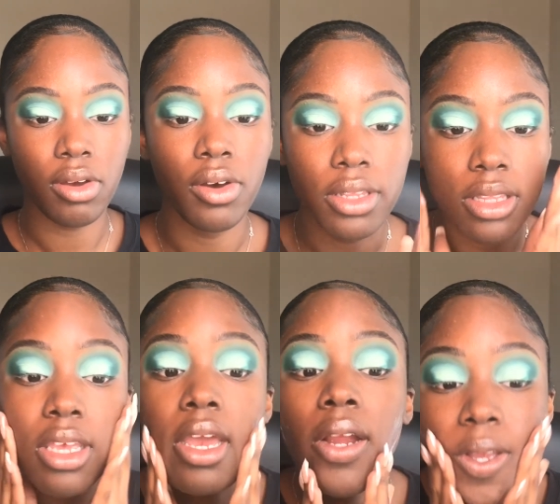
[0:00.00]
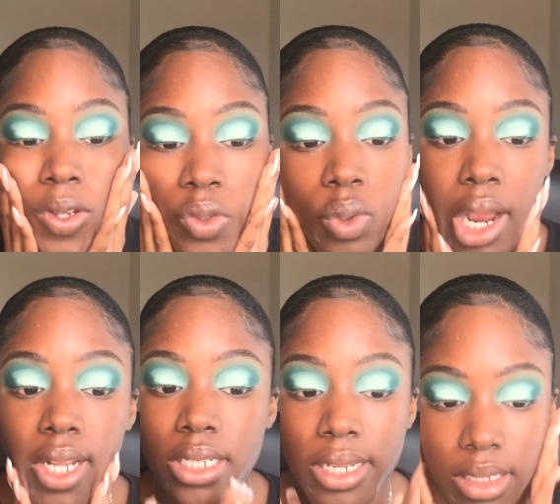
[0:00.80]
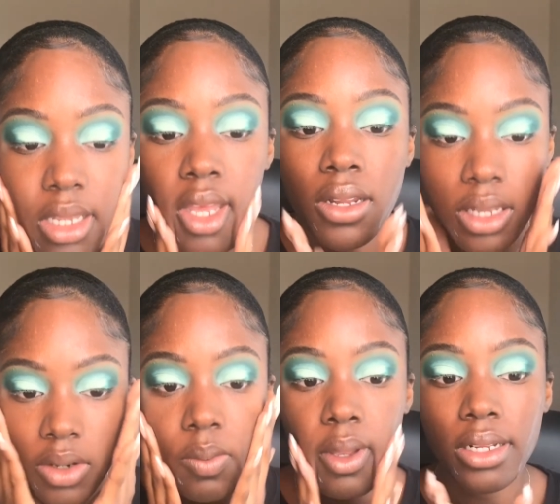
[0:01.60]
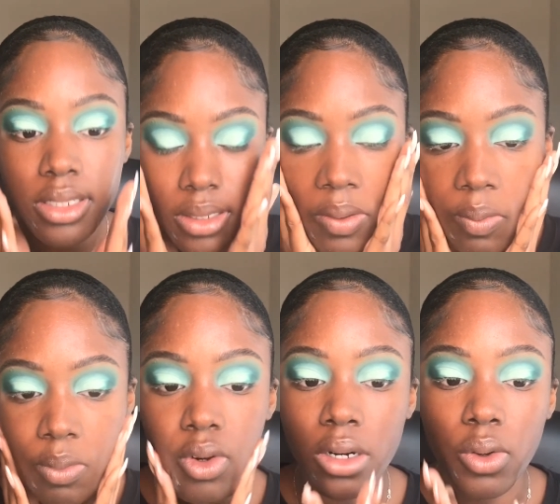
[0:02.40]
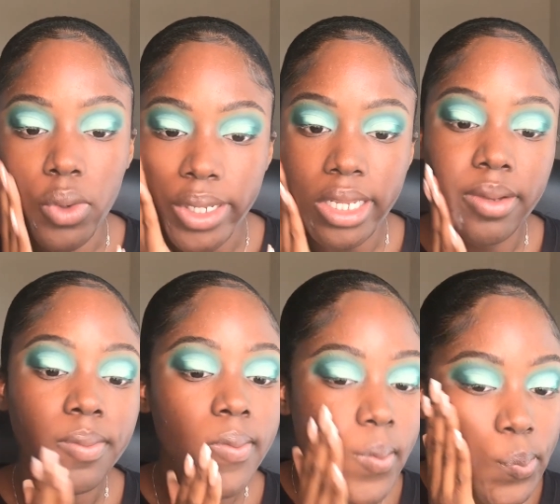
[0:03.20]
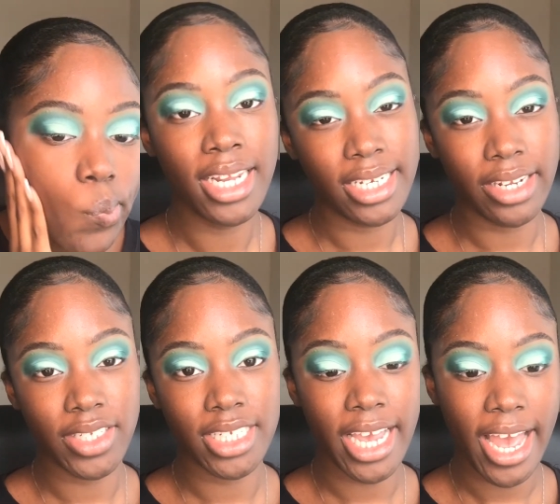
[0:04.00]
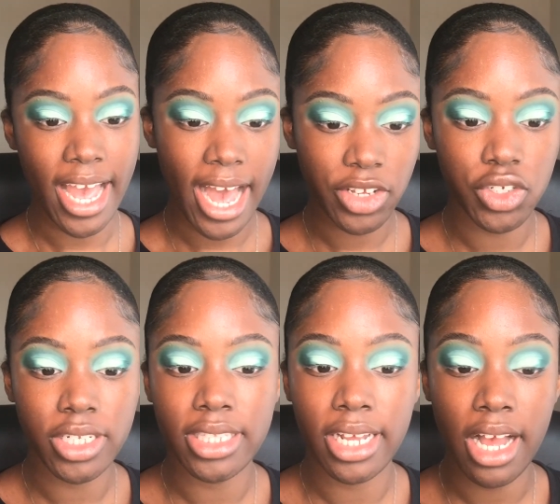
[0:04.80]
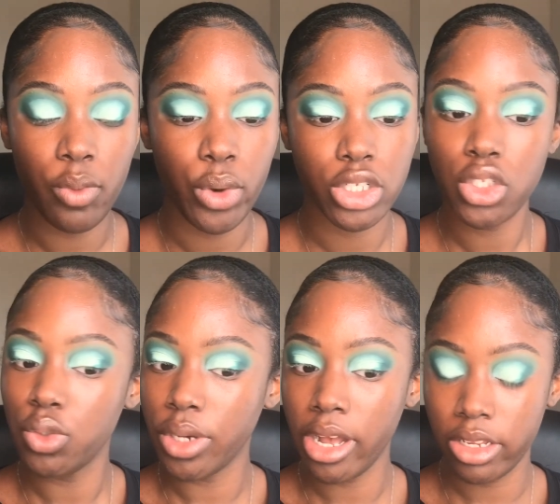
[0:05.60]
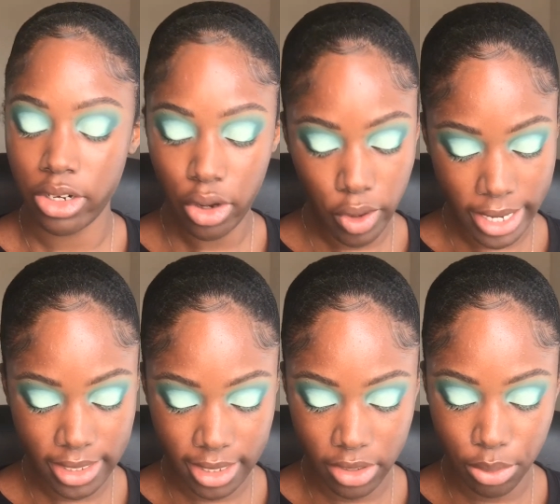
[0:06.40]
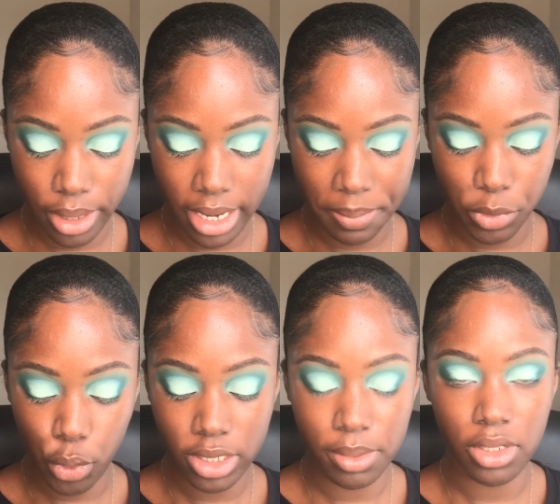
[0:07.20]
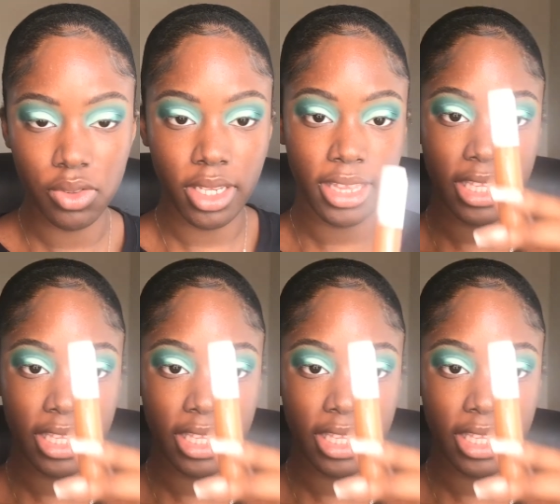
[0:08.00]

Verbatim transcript: on the areas where I tend to get a little bit more oily. Now today I actually think I want to color correct a little bit. I'm going to be using